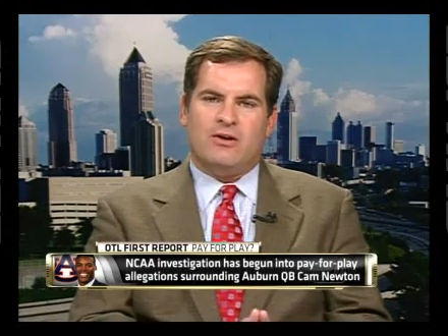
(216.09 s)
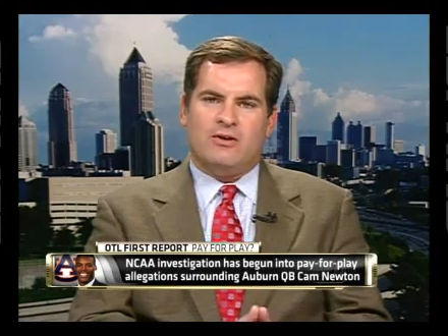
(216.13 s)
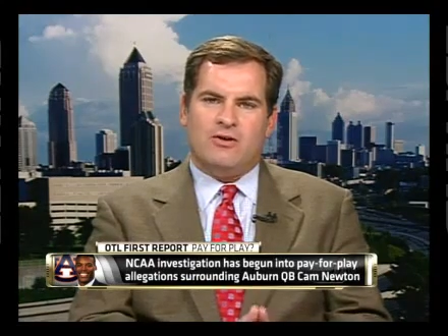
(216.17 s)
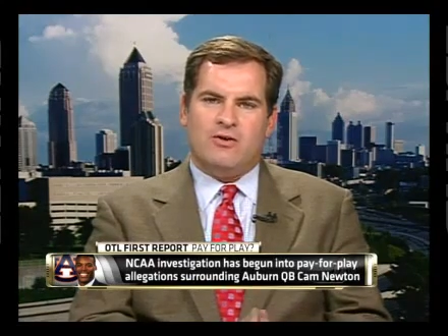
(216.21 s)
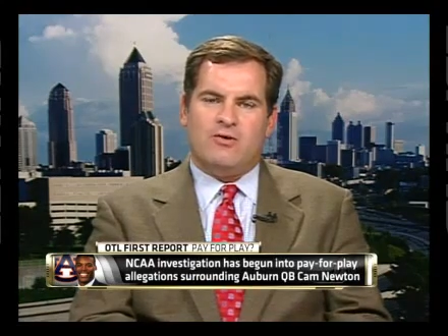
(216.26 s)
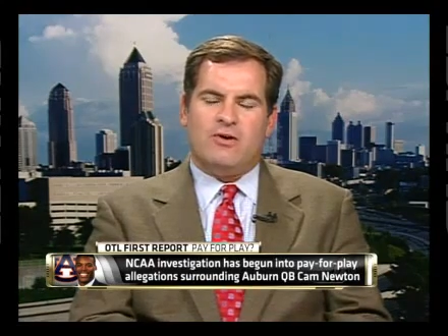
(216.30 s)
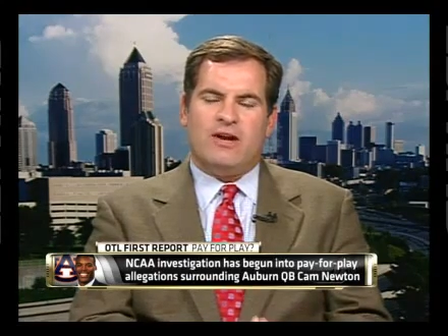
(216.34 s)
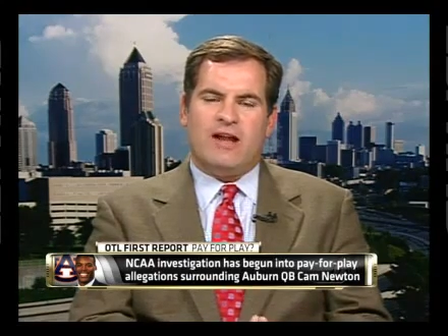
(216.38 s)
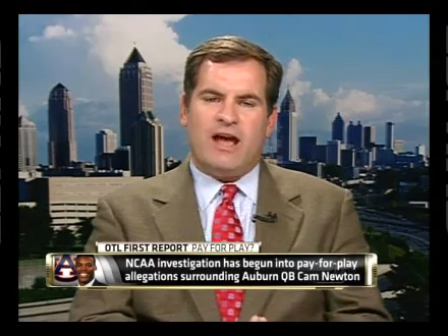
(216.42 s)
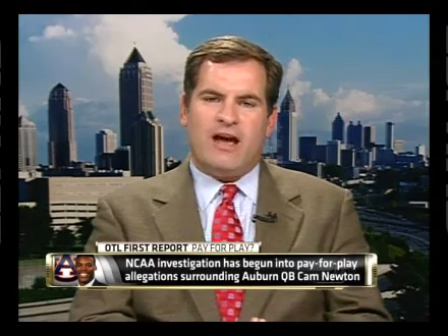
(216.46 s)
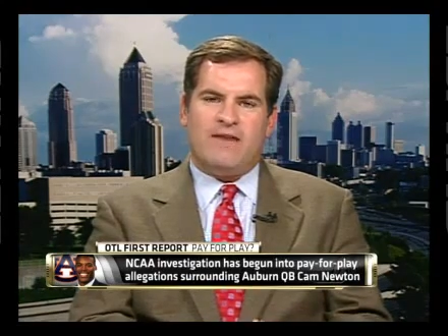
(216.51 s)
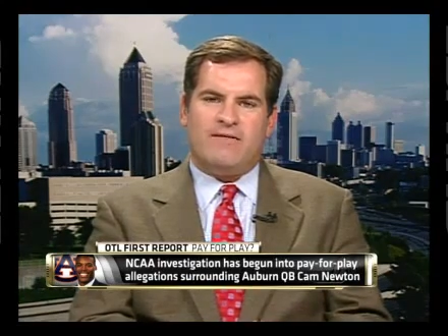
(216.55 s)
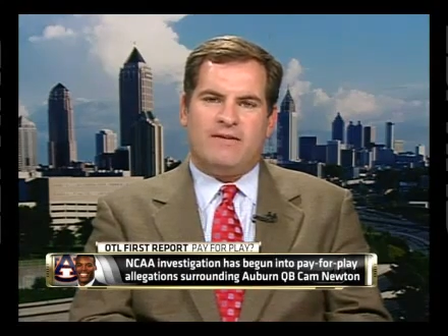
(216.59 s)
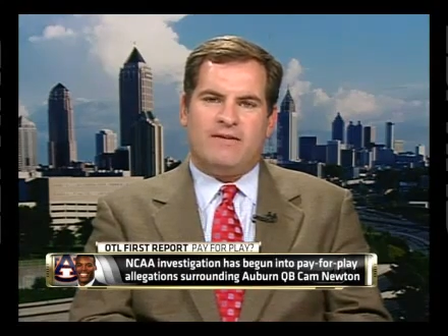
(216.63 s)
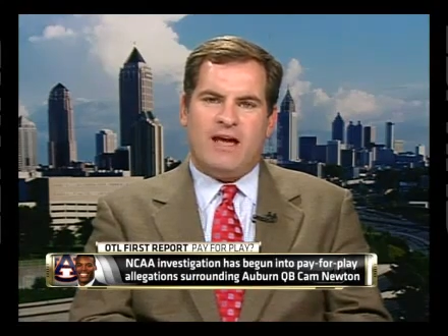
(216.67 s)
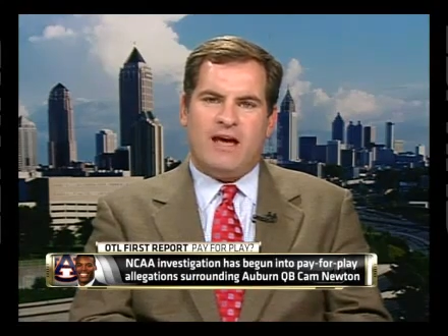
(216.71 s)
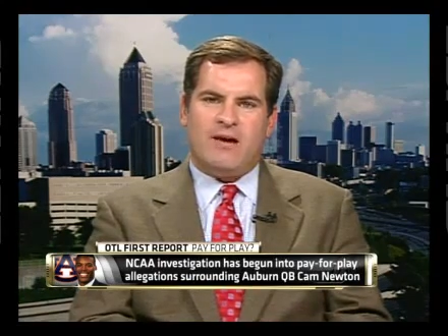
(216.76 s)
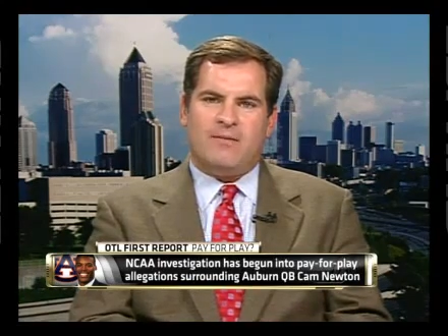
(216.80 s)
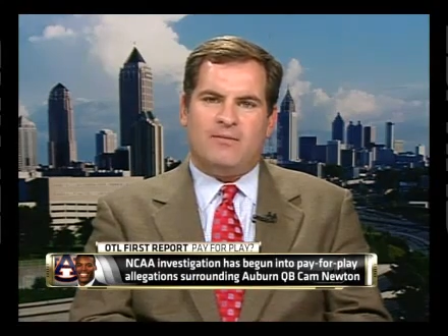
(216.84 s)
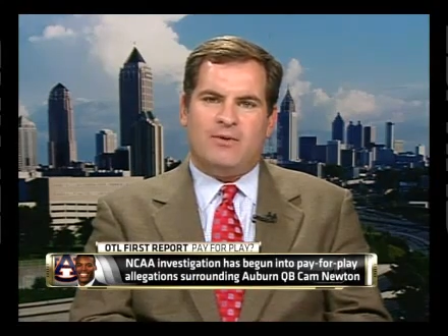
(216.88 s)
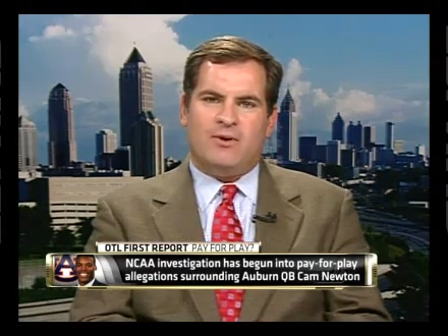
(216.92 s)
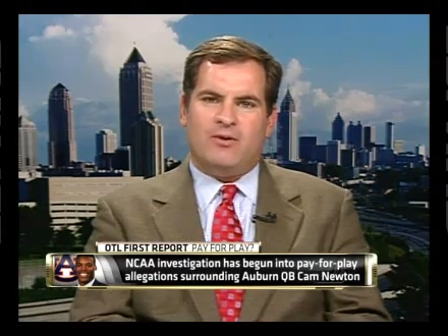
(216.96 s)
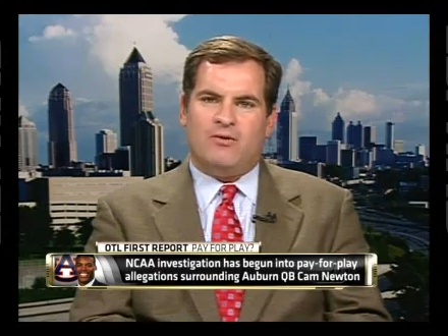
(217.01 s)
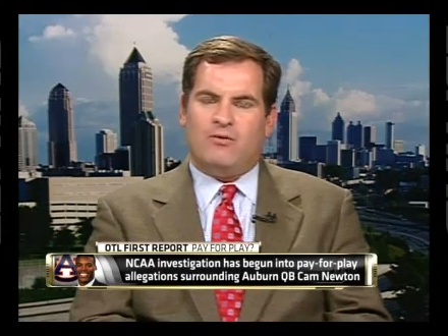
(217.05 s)
you can have
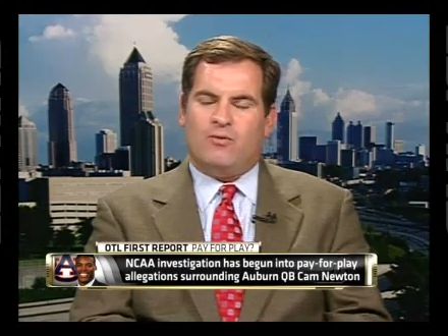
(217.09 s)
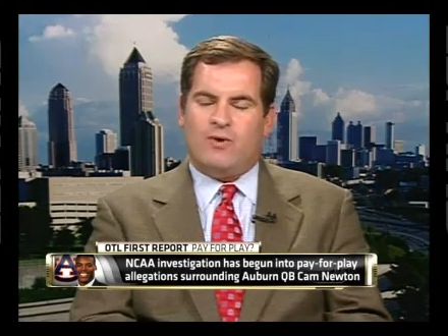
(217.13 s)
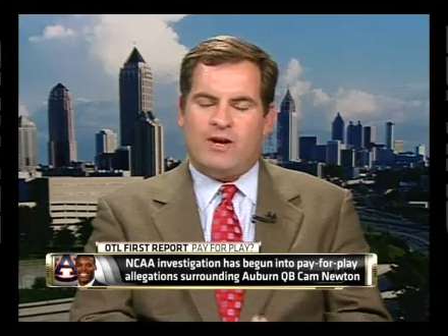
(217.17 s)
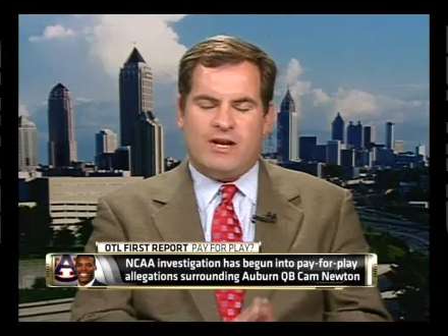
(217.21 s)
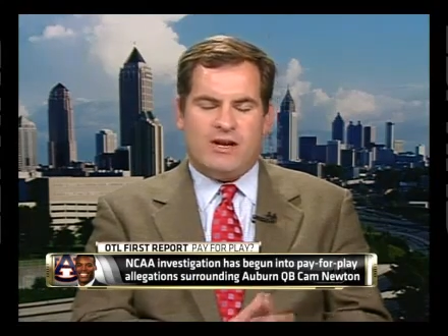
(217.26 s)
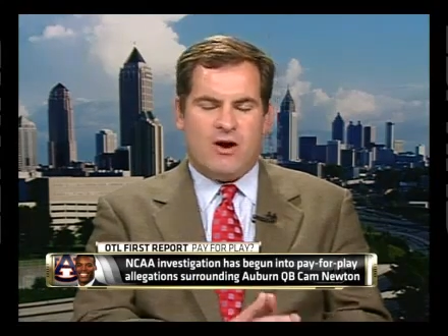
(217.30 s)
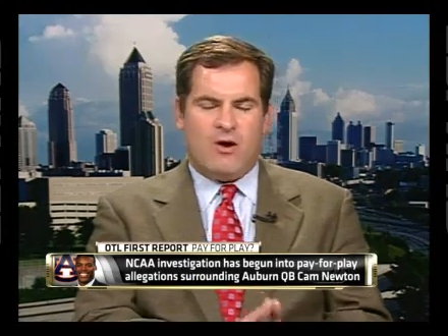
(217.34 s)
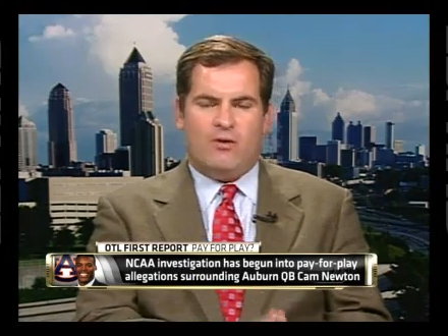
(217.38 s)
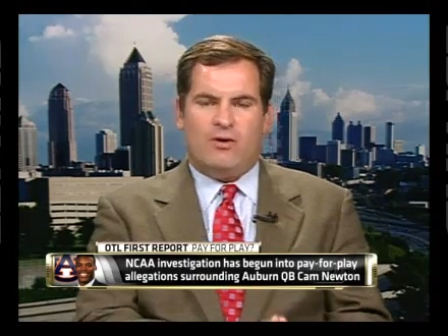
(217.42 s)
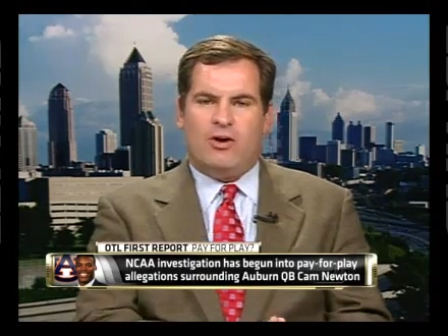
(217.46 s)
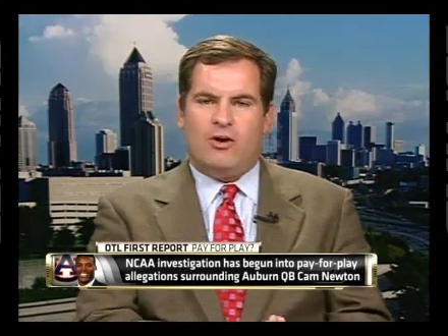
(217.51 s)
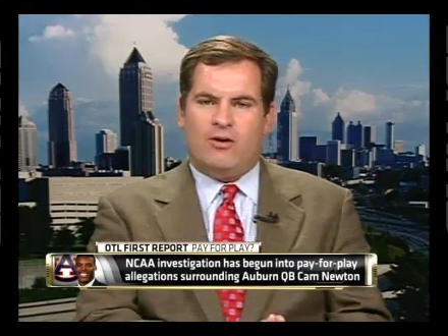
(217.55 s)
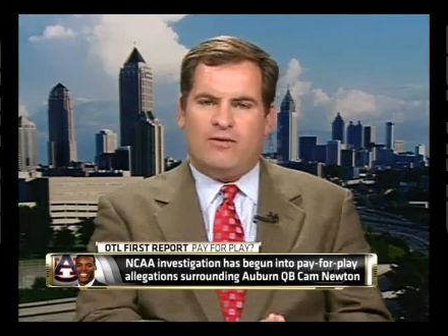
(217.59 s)
Cam Newton. We don't